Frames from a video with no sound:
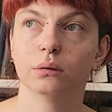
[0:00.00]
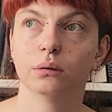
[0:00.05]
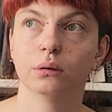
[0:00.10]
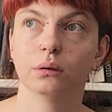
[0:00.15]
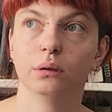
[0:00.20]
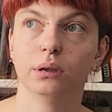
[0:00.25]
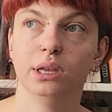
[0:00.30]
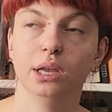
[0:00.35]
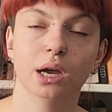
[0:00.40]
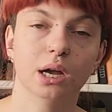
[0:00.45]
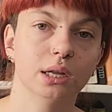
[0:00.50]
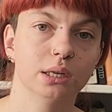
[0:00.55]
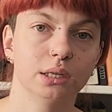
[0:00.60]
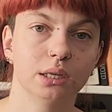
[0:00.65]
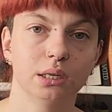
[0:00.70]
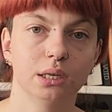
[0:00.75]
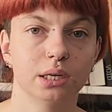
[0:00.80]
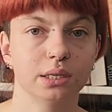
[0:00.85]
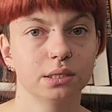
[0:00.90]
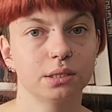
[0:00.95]
yarn
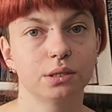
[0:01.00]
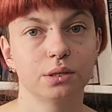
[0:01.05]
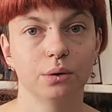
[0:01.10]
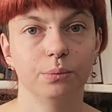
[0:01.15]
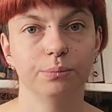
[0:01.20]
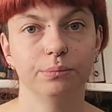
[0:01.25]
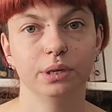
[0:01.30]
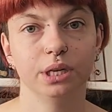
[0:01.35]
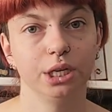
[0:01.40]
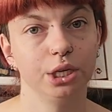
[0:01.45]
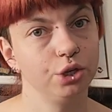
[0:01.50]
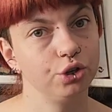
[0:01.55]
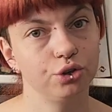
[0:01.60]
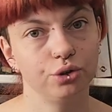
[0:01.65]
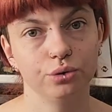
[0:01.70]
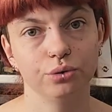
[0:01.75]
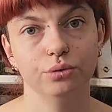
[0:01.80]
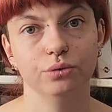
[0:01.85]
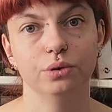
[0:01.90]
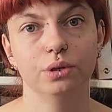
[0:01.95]
that has some
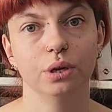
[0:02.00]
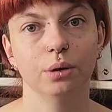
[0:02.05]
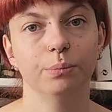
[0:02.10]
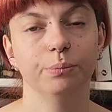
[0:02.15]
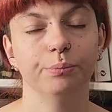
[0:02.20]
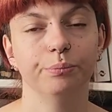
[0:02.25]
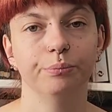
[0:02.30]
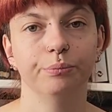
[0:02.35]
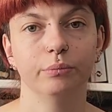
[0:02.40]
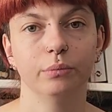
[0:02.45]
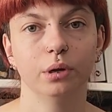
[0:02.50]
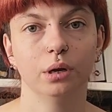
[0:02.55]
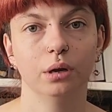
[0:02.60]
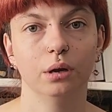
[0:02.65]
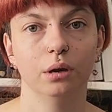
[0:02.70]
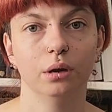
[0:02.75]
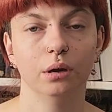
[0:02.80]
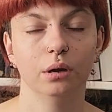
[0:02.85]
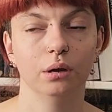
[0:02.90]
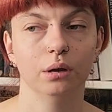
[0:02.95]
issues, some
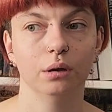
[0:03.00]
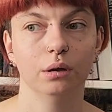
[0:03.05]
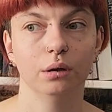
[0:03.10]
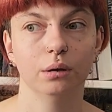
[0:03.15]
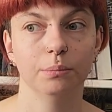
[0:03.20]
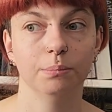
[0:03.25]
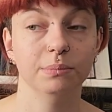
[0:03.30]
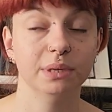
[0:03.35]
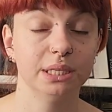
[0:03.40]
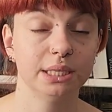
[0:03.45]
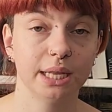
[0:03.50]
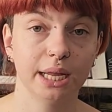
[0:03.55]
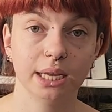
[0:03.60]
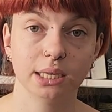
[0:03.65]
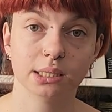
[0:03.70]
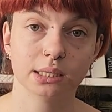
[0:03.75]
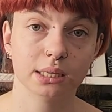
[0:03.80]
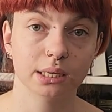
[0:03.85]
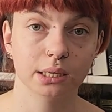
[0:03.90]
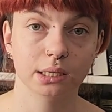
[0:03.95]

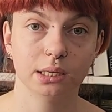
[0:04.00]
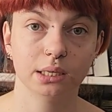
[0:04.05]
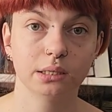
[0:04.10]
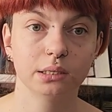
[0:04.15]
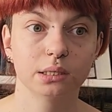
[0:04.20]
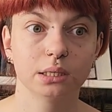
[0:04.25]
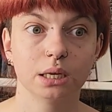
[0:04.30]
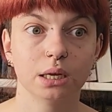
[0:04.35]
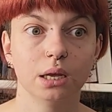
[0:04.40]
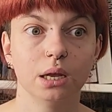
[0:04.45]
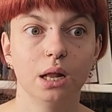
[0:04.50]
mistakes in it.